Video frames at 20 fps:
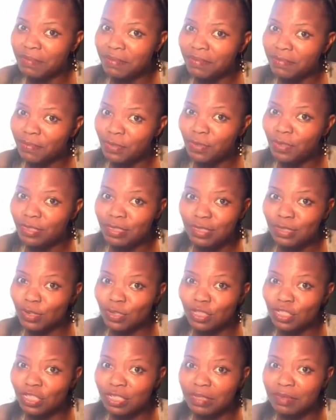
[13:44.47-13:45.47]
Fuel is not
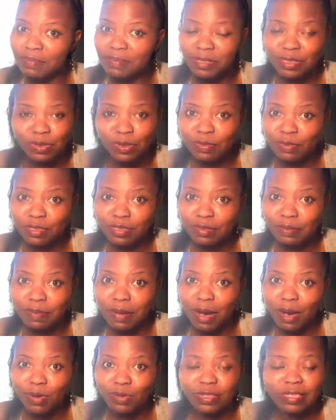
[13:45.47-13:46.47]
cheap. It's almost
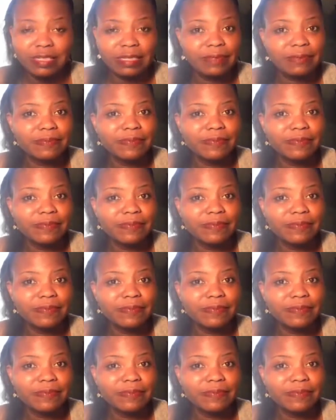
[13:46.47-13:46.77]
£1.